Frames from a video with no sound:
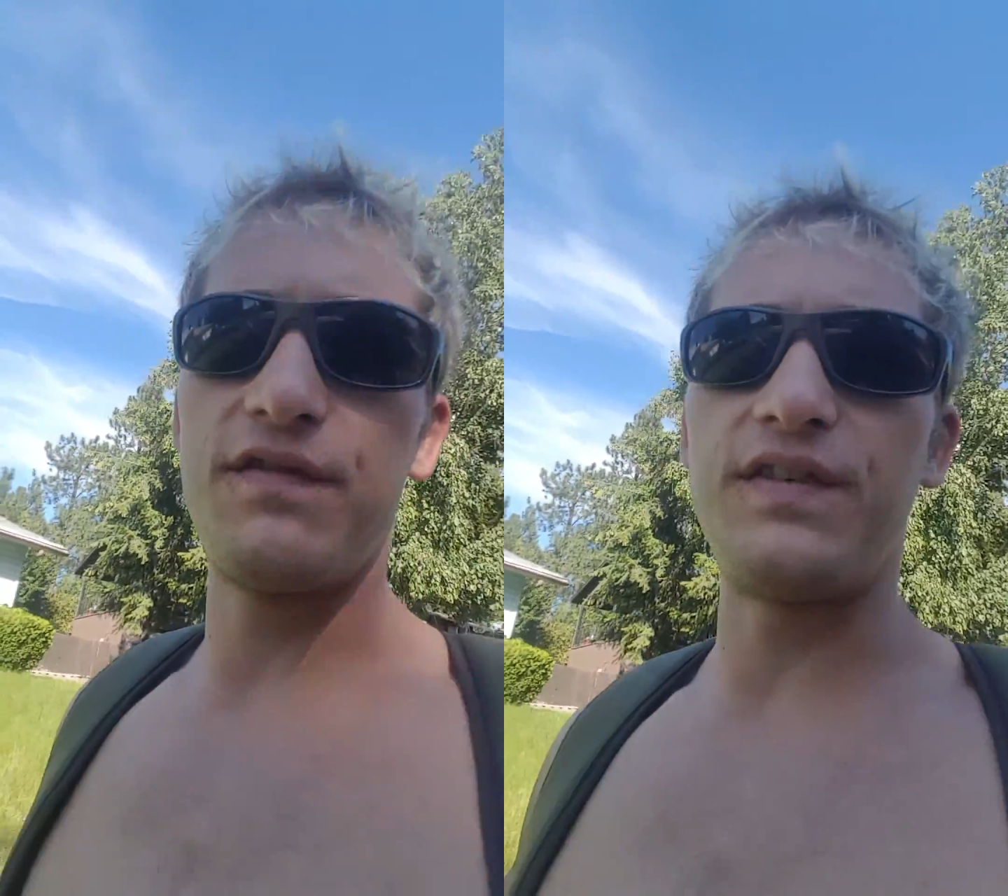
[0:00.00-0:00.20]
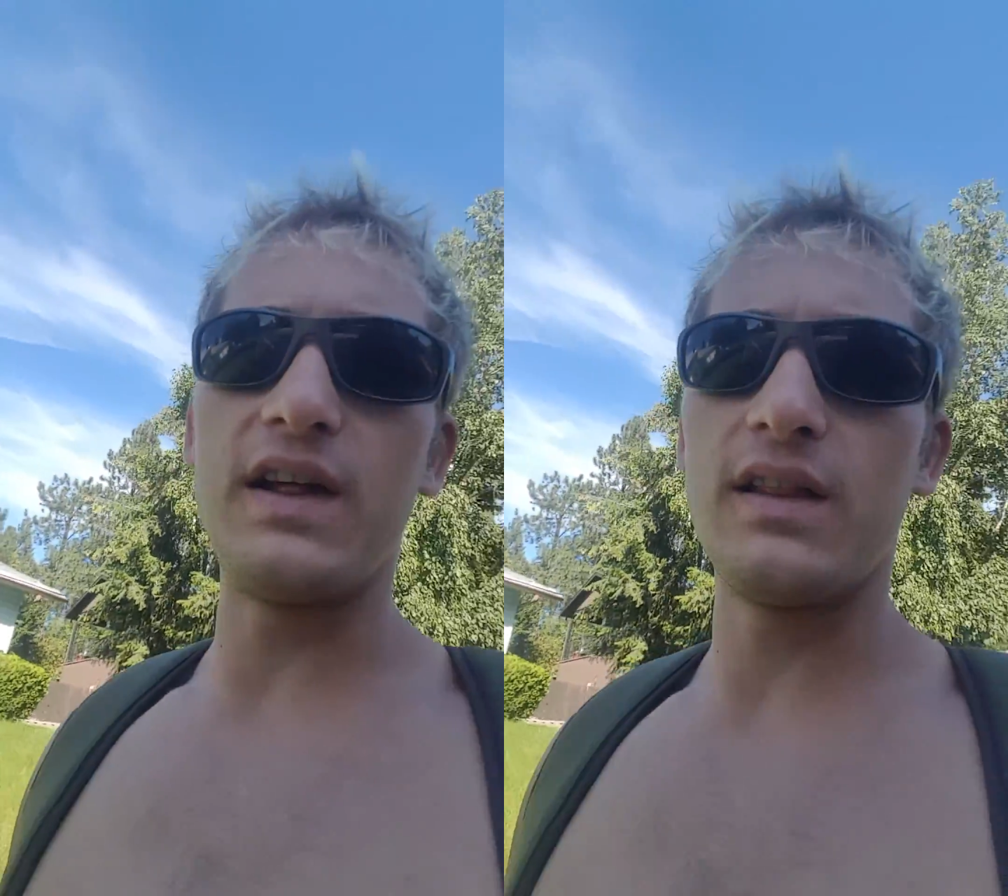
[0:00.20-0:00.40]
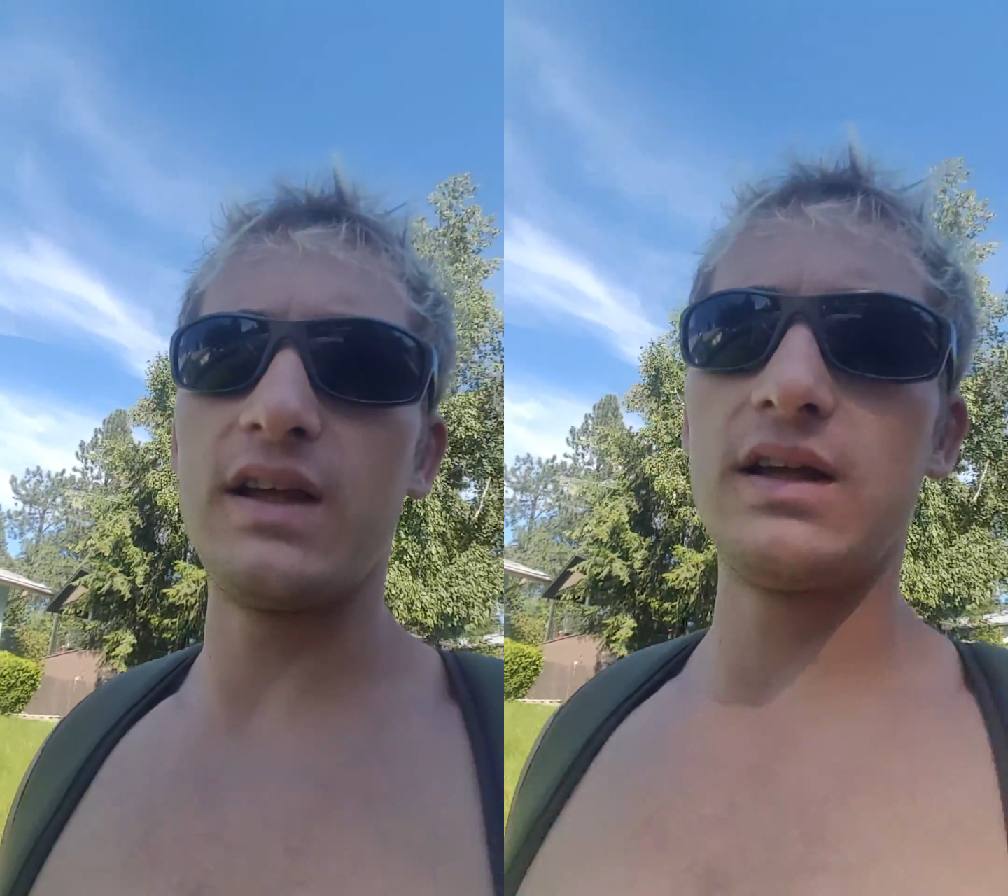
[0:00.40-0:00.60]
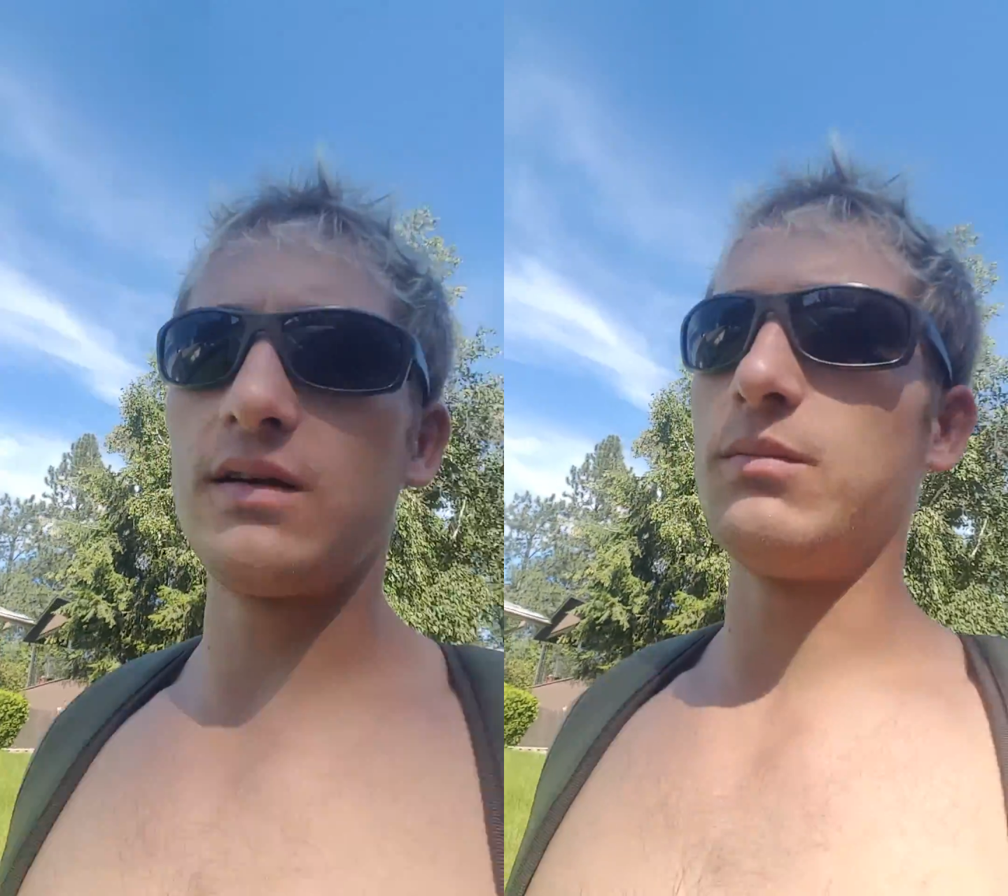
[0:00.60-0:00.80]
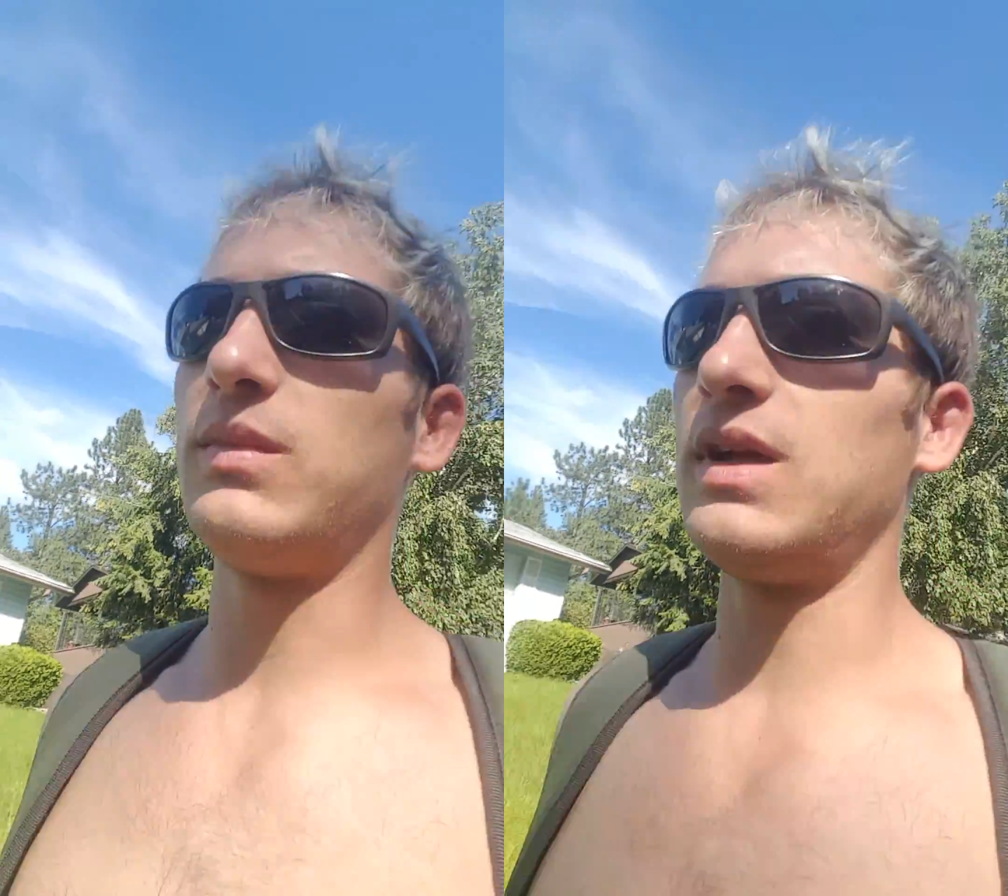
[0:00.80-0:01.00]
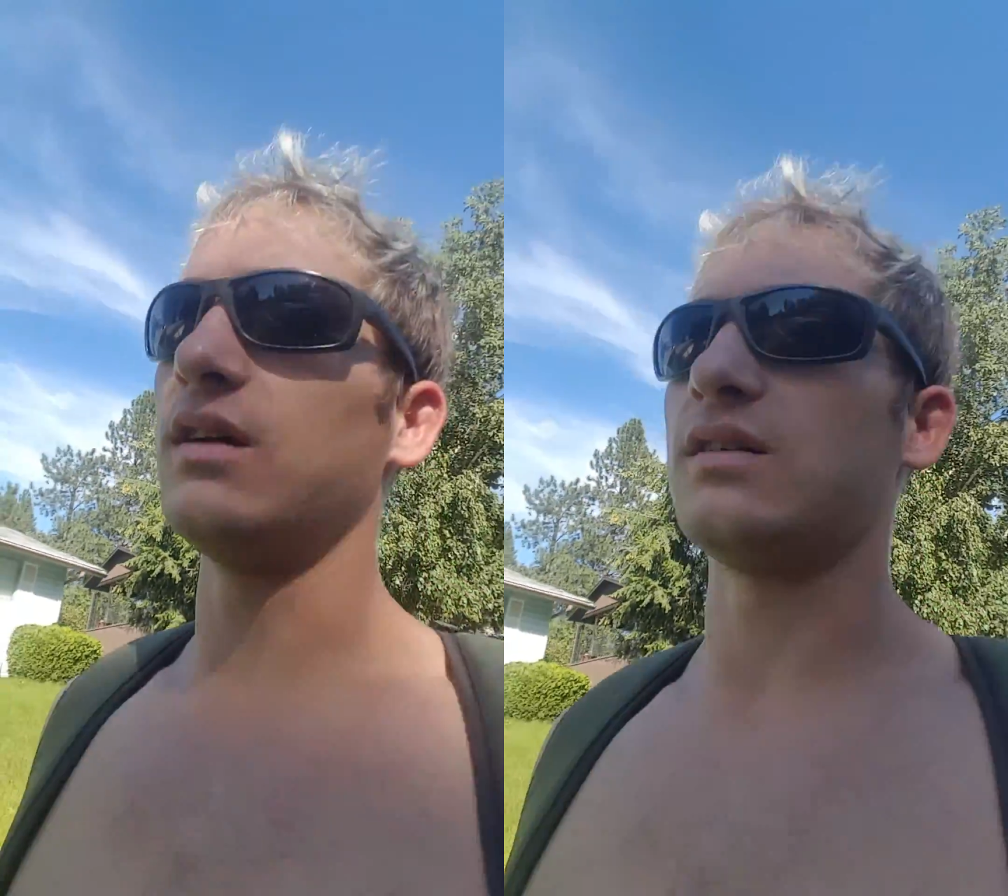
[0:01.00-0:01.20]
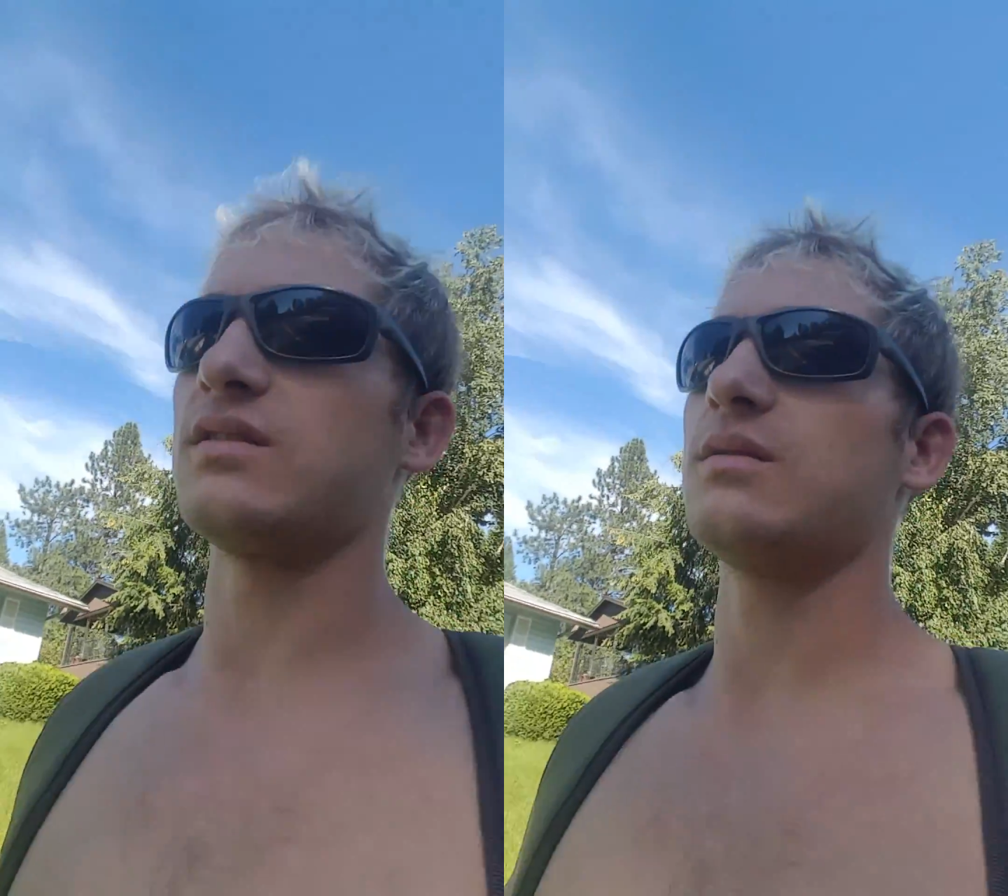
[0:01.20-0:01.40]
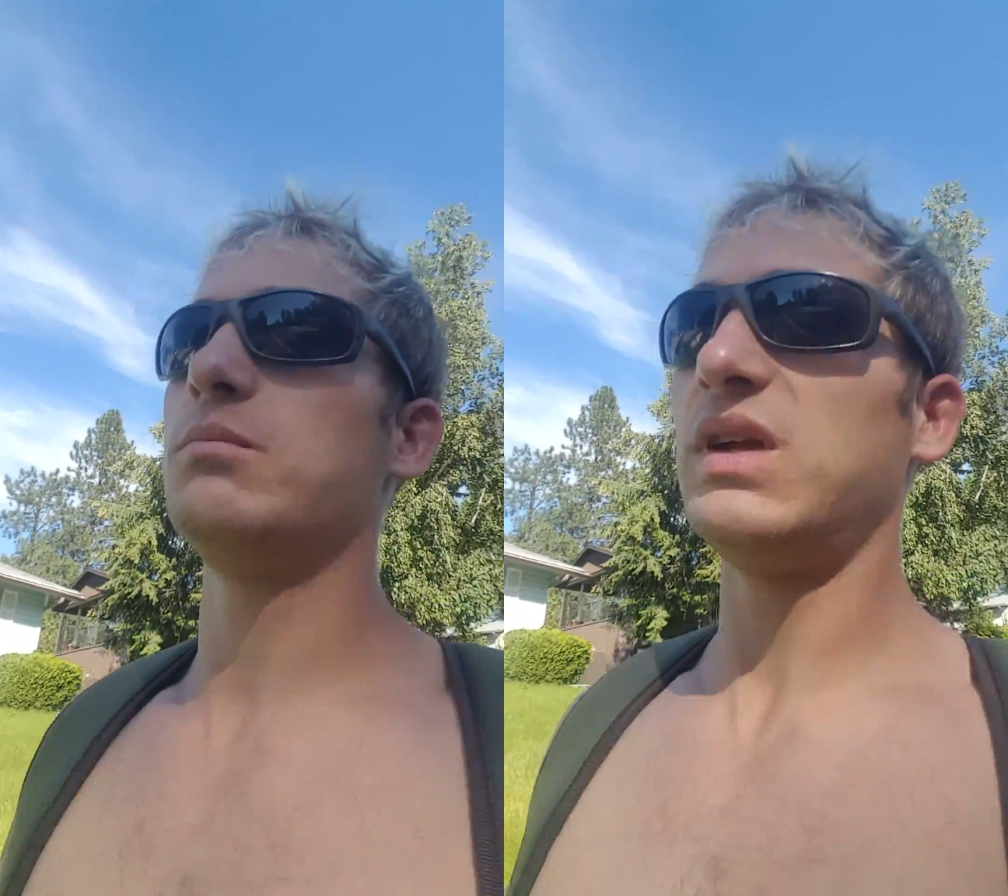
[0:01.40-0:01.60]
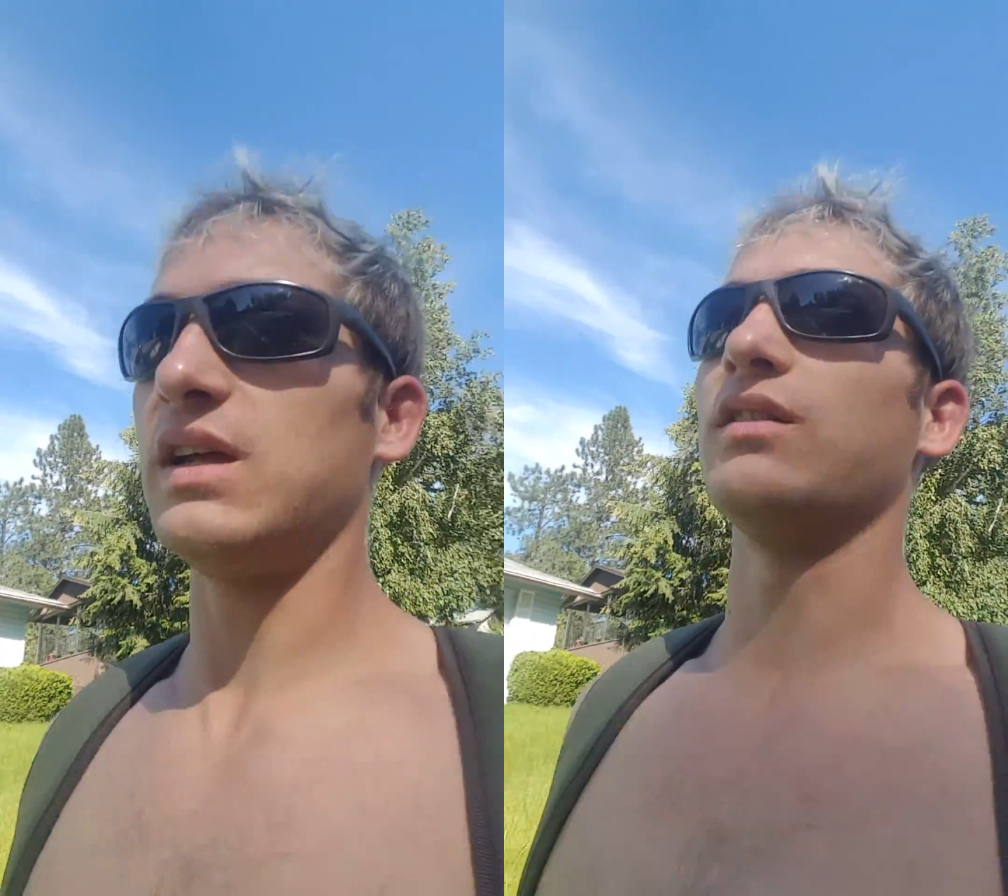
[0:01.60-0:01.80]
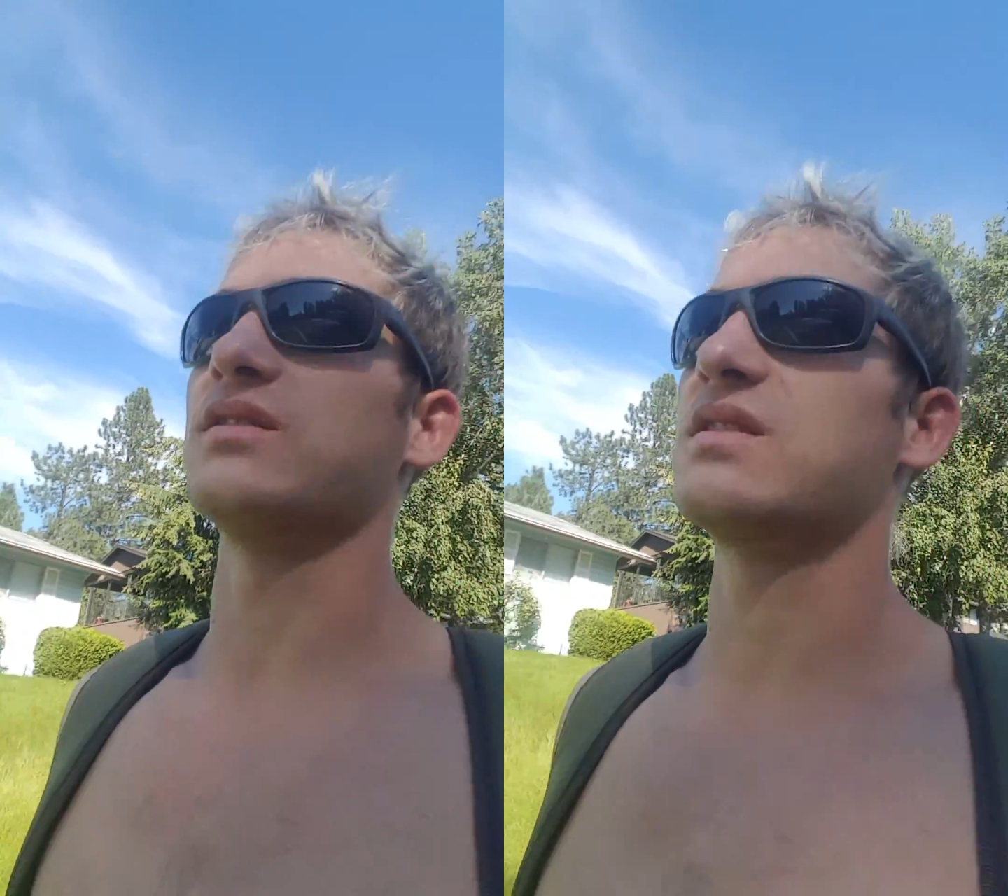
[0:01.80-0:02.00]
filling
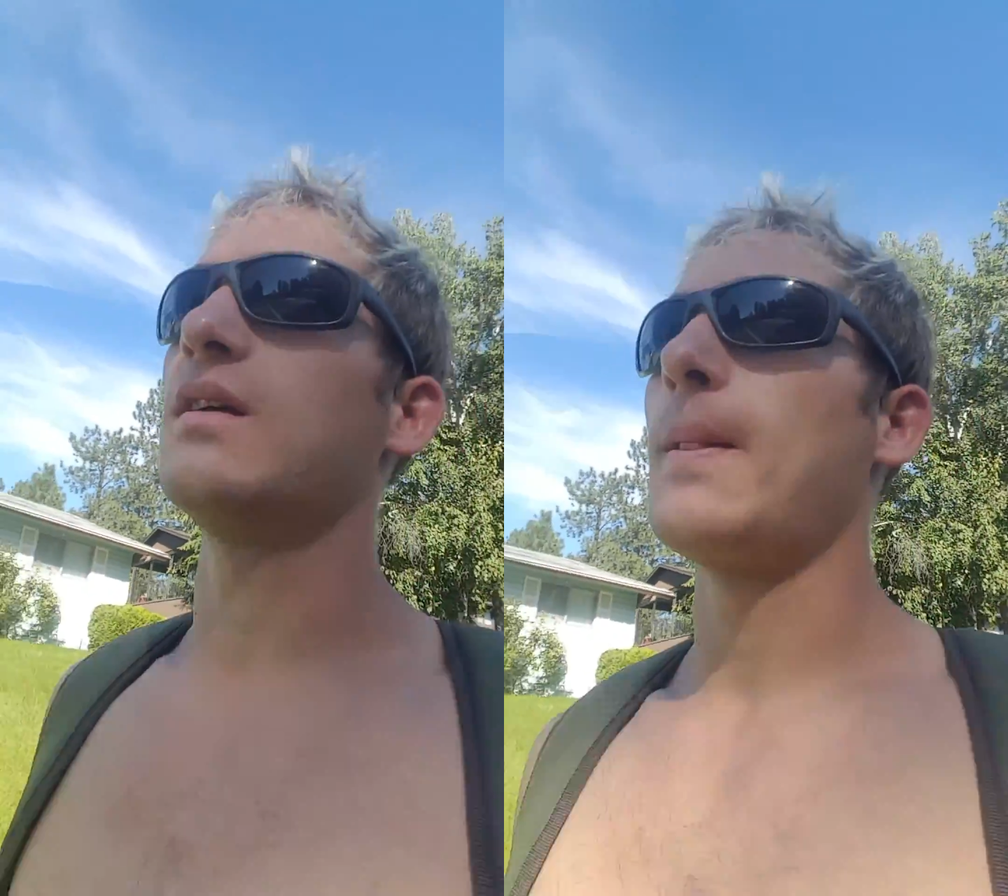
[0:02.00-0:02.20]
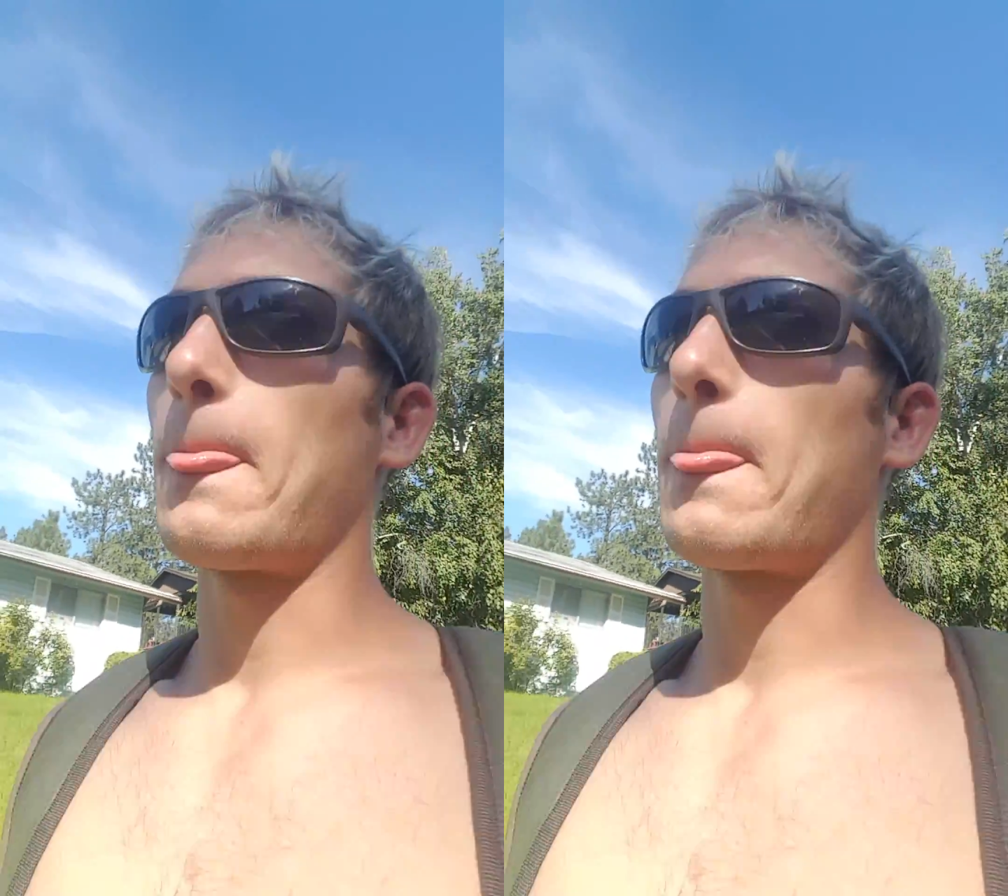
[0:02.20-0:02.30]
meals